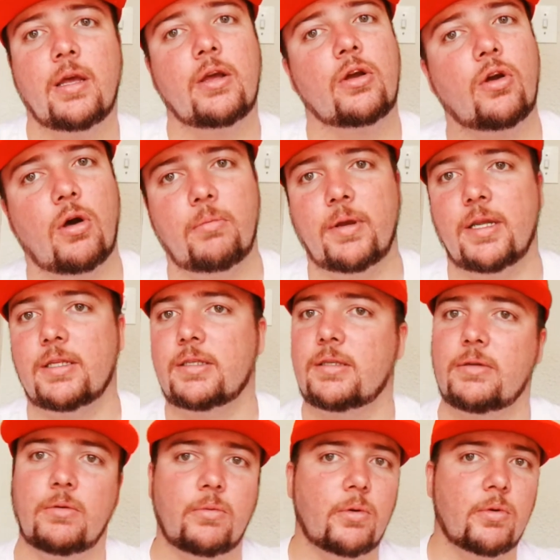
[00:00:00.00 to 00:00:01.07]
comments,
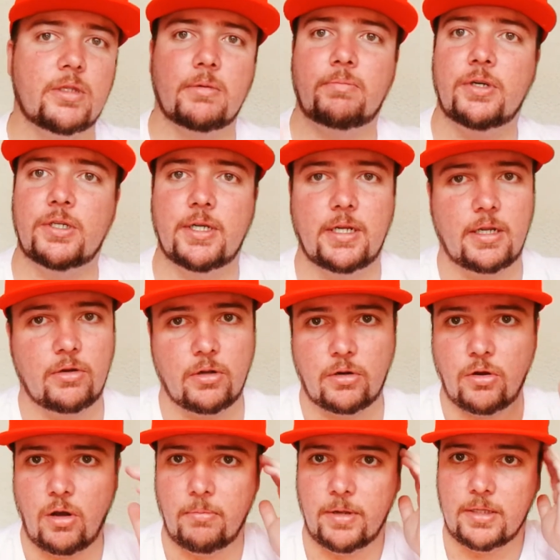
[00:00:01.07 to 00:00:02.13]
we always appreciate your good
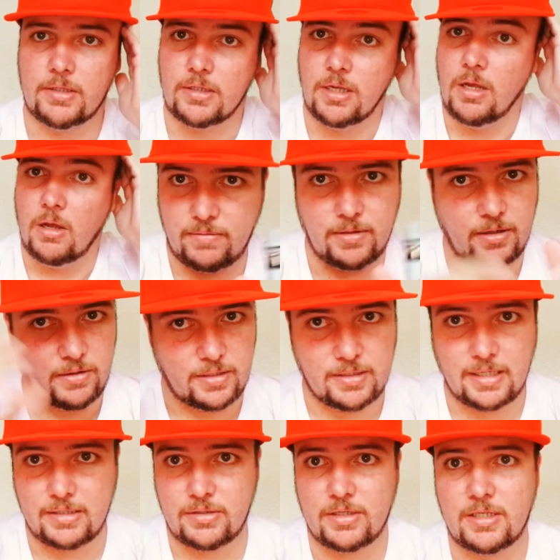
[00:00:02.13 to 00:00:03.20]
comments. There's no
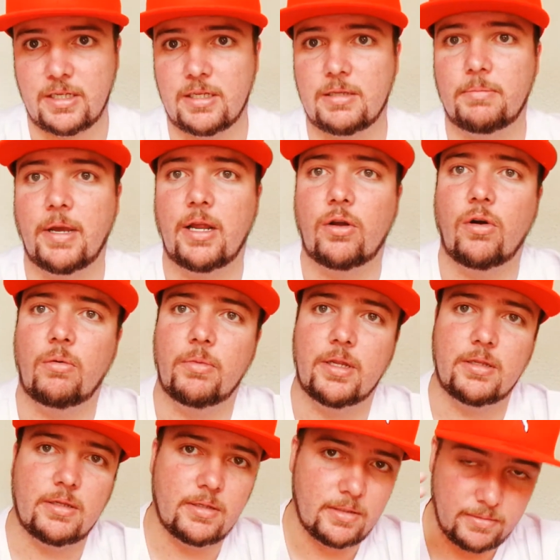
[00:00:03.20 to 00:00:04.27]
such thing as a bad
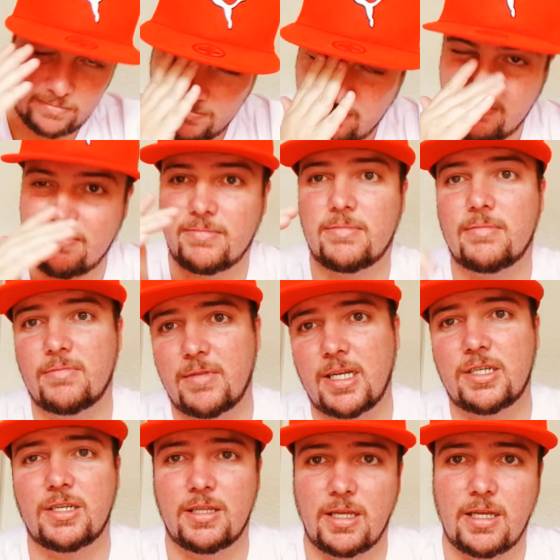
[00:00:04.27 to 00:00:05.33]
comment.
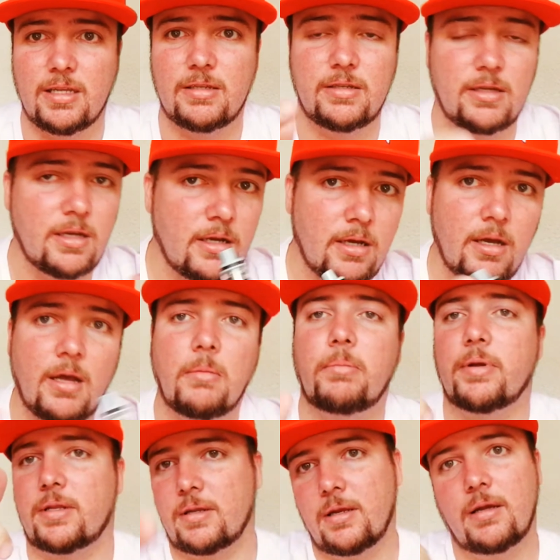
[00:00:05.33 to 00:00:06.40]
Actually there is,
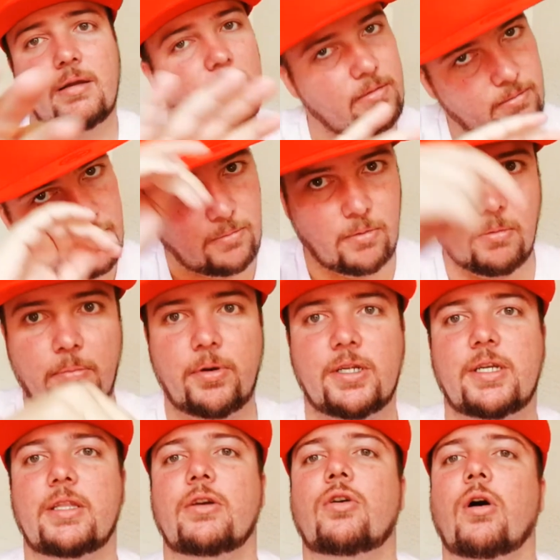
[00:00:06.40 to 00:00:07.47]
but we'll
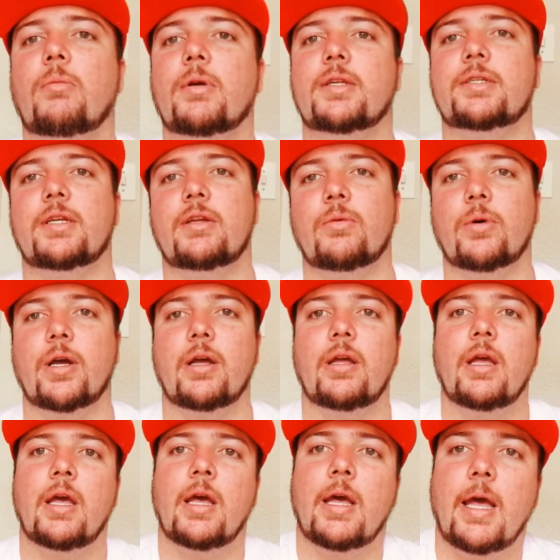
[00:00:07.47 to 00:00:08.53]
appreciate the comments anyway.
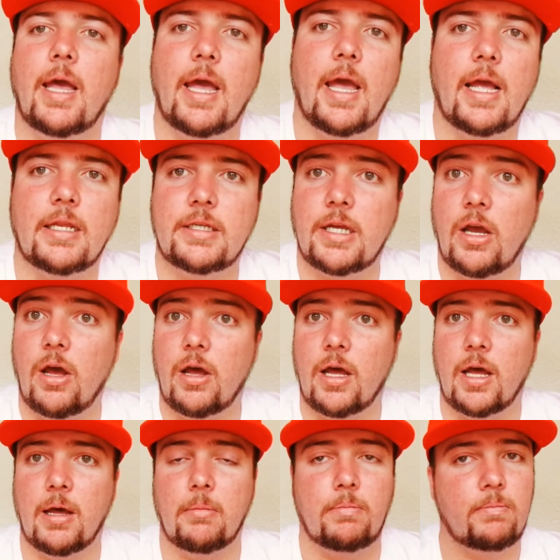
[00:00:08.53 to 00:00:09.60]
And
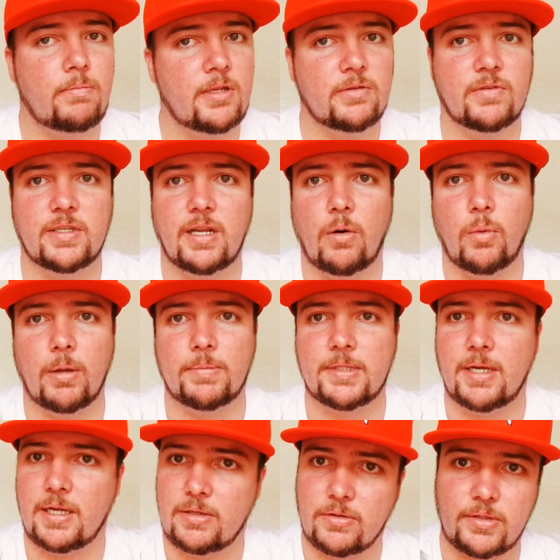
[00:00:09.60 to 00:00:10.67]
yeah, please visit our
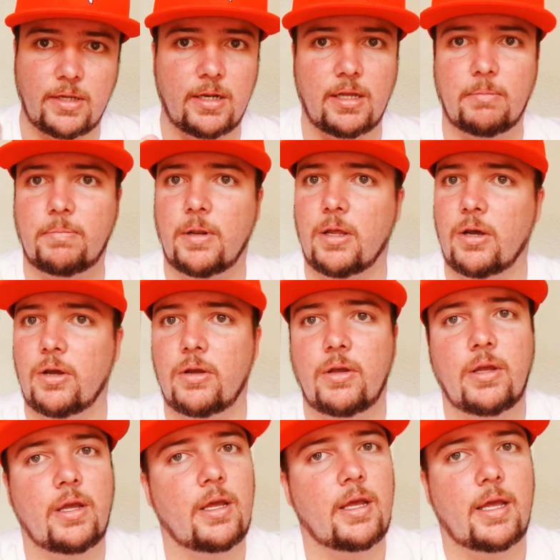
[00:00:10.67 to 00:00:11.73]
website, also linked below.
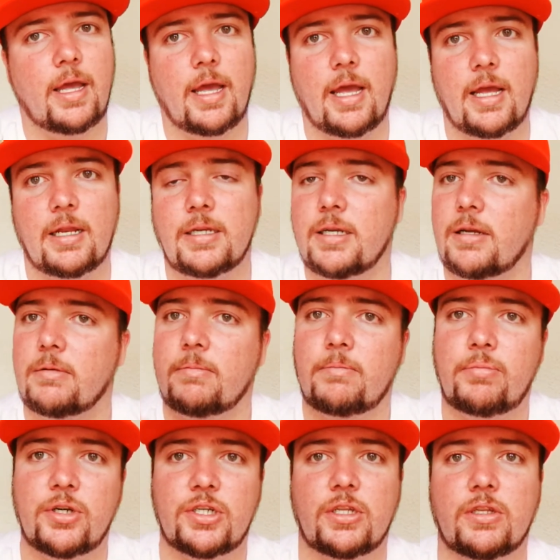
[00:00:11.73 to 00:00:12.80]
And yeah,
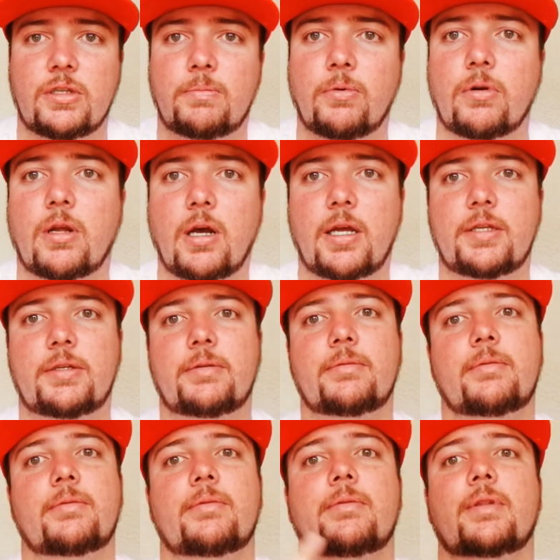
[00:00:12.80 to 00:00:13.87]
appreciate the support, guys.
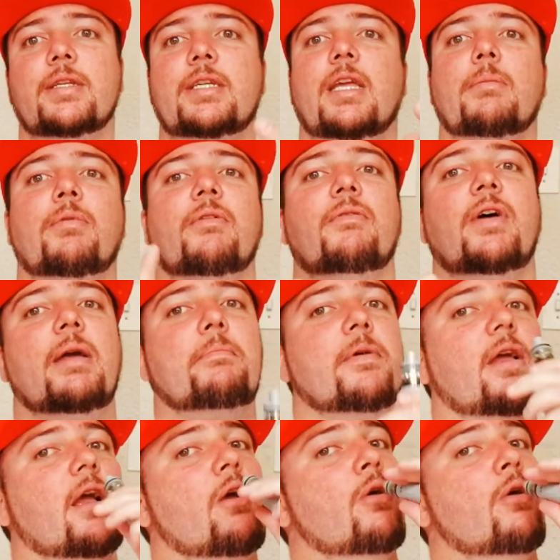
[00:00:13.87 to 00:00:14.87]
Let's keep on vaping.